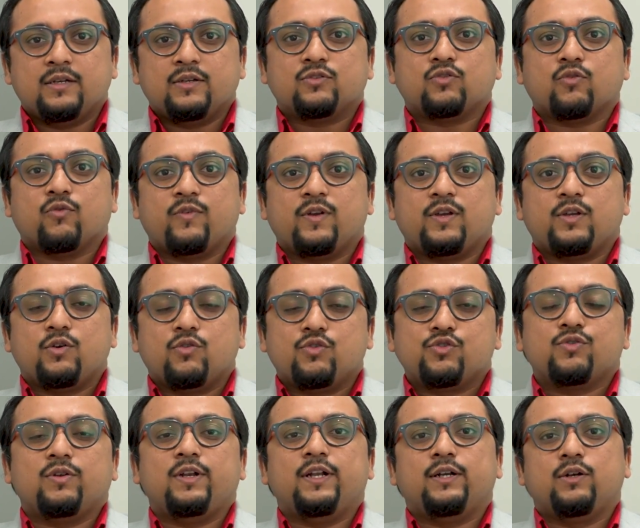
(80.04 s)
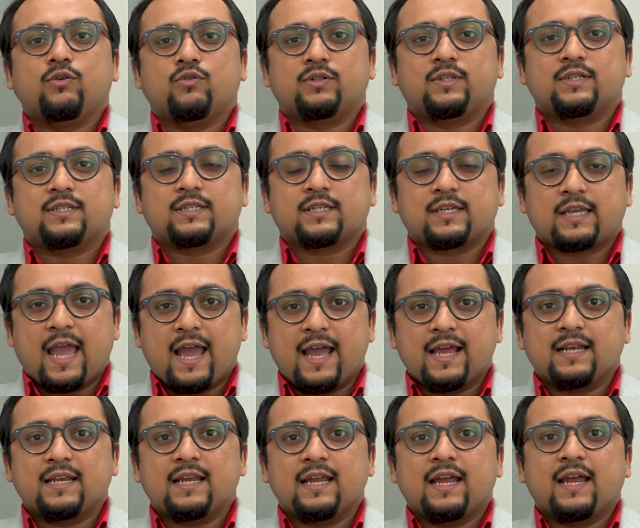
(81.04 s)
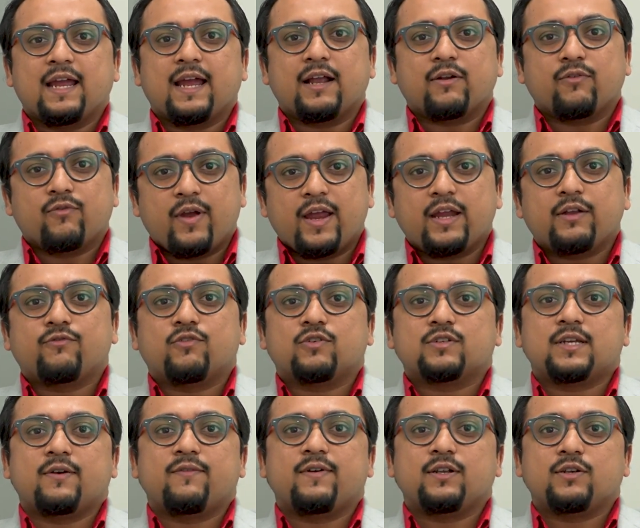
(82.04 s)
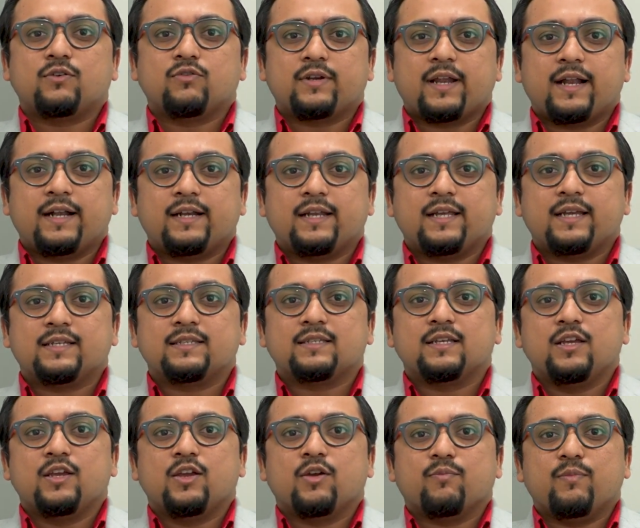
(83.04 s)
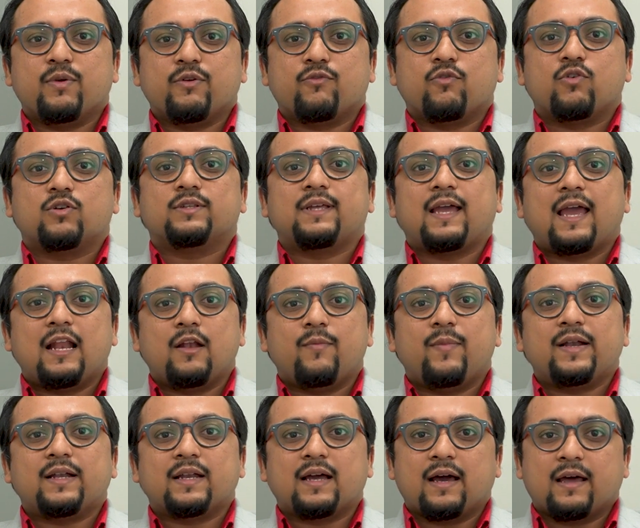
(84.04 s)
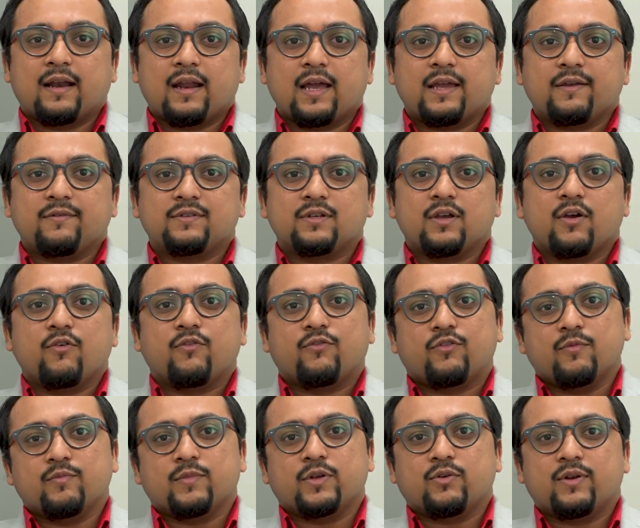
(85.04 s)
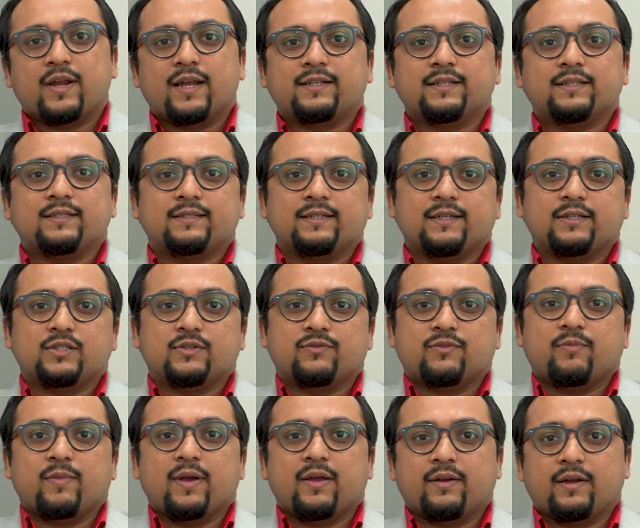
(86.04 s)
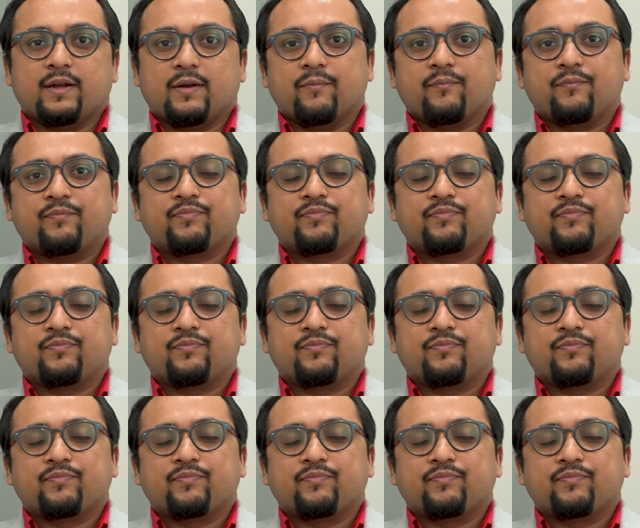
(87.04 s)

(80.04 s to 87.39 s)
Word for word: So we usually do this scan and wait for 7 to 10 days before the helmet arrives from the United States of America.